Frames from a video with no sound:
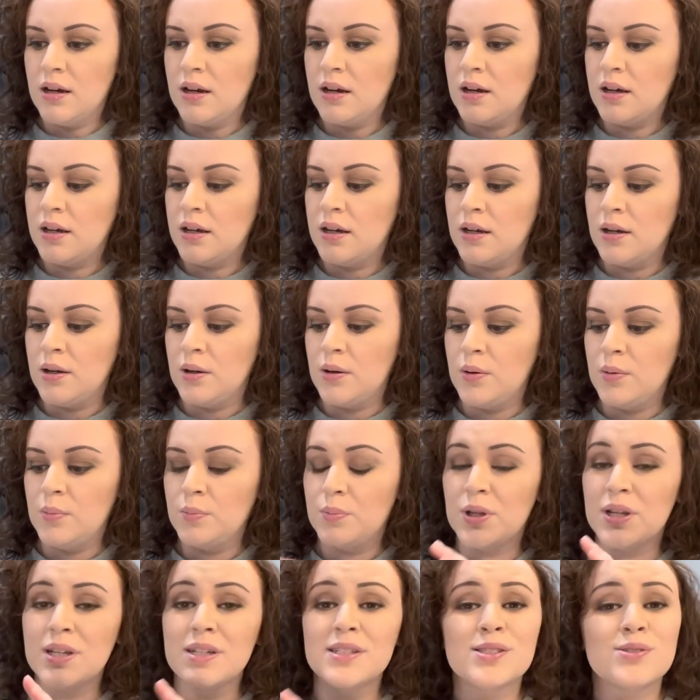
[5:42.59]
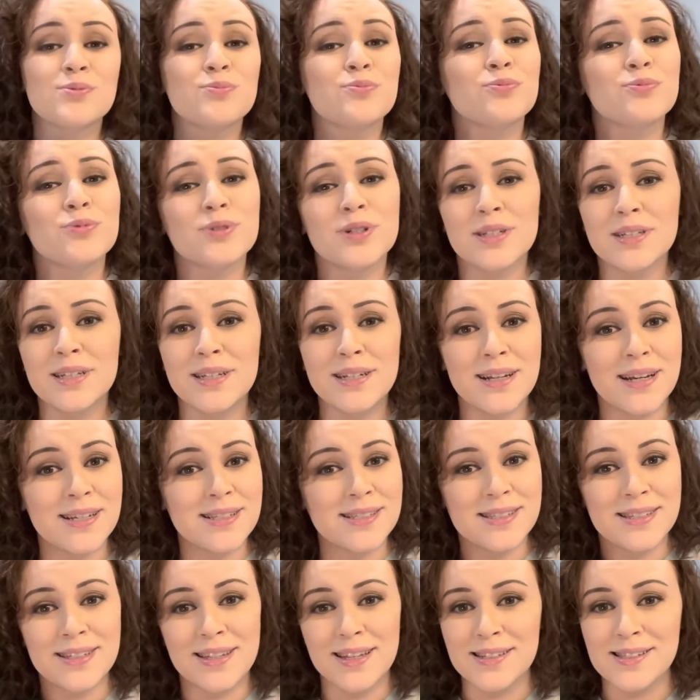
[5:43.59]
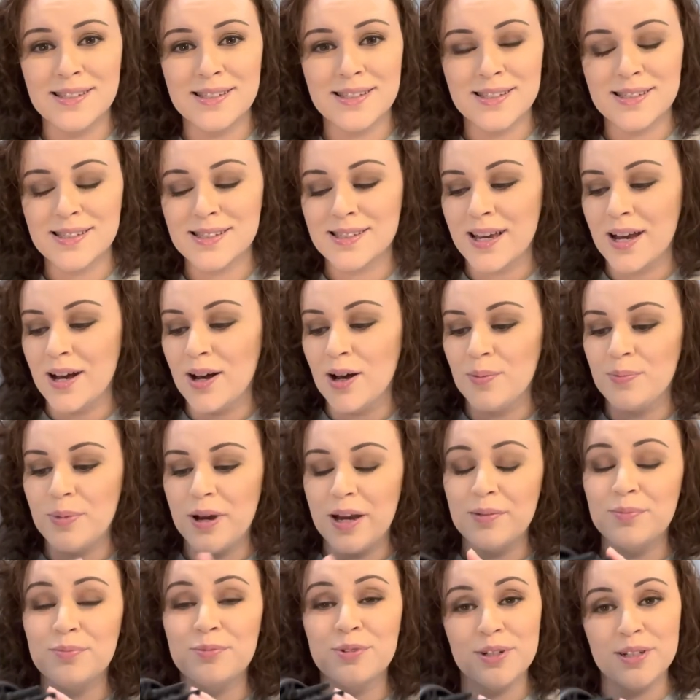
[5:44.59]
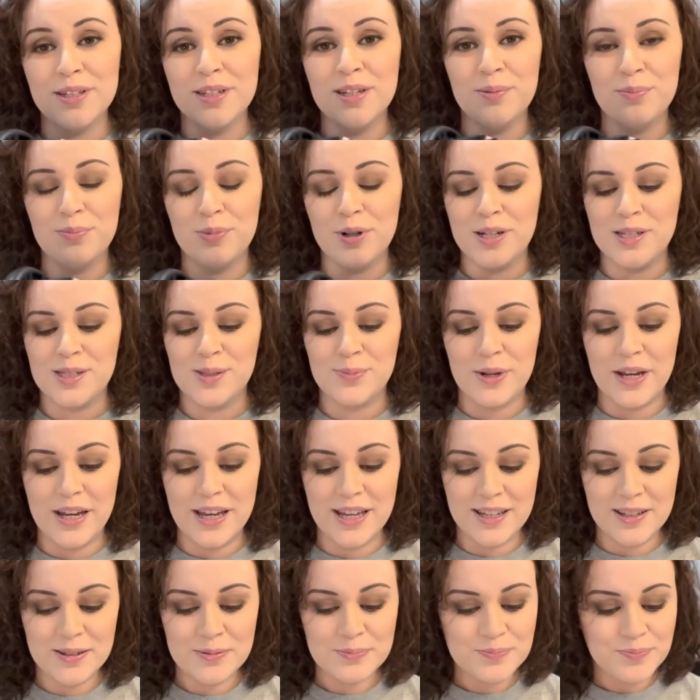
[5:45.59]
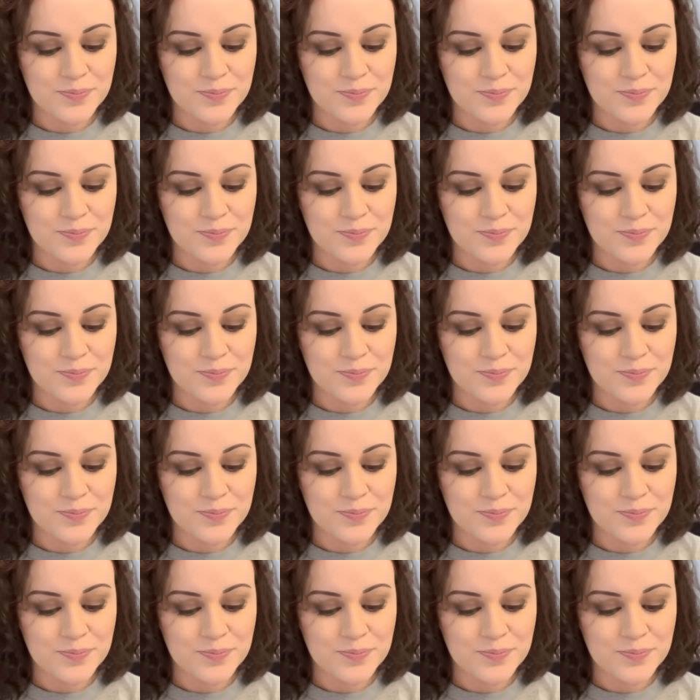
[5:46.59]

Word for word: but it's really nice against the scalp. I'm really impressed by it.